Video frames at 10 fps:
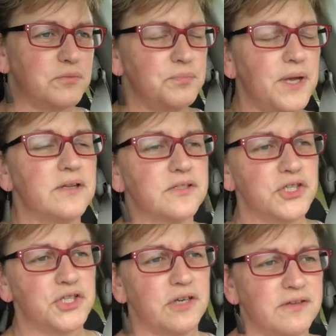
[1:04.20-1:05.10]
compelled to
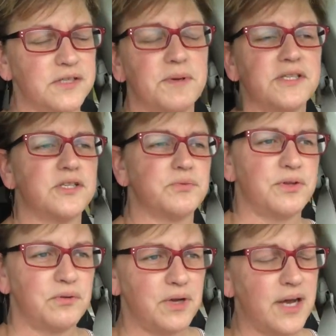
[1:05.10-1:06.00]
share this message
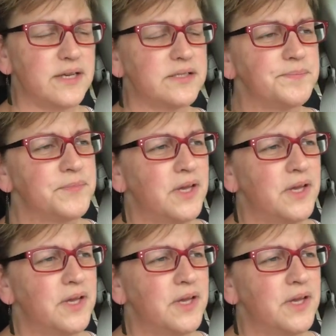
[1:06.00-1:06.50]
with you guys.